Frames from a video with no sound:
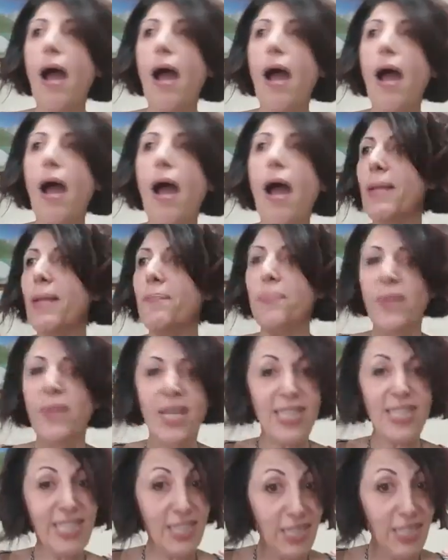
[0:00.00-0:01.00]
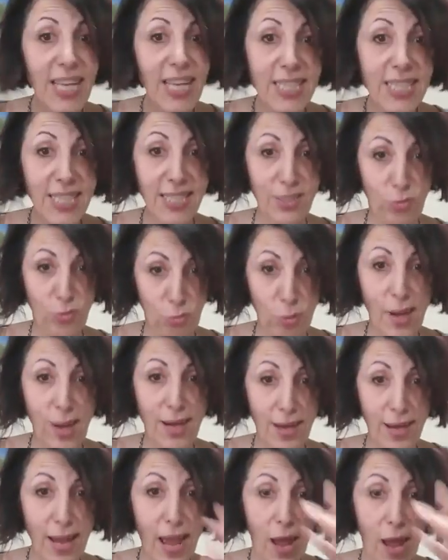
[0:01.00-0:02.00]
I mean, the testers right
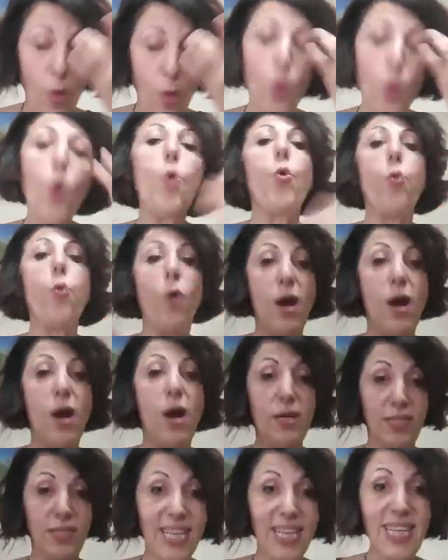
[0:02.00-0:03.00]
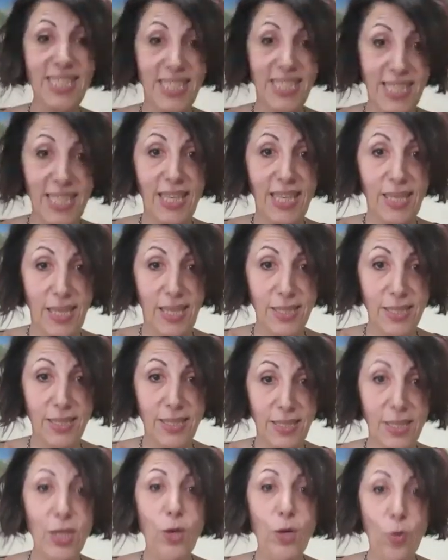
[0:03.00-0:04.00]
now who are testing
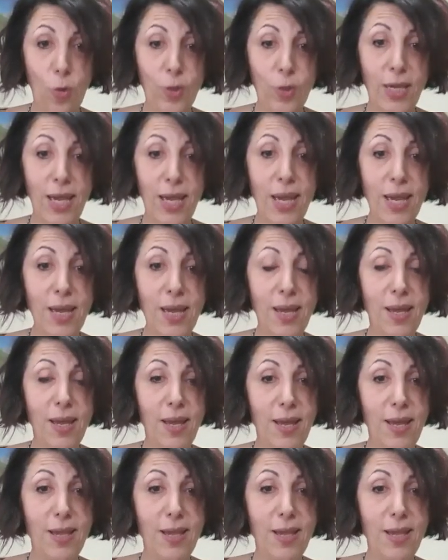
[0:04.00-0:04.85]
it, okay,